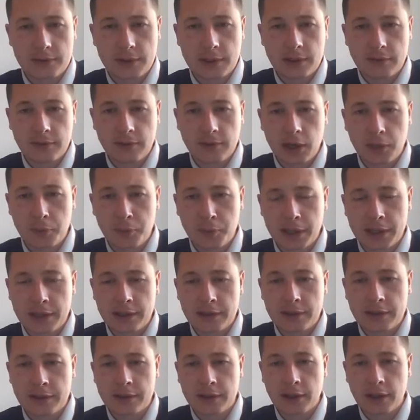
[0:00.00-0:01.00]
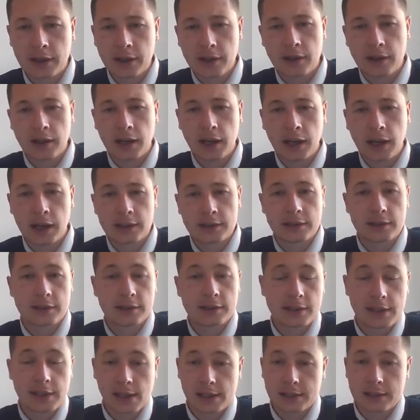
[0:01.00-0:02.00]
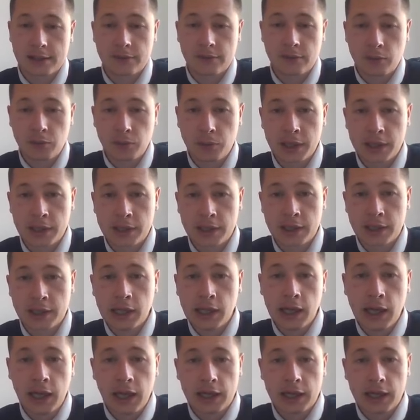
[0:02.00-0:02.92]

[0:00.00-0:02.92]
the development and the active queen,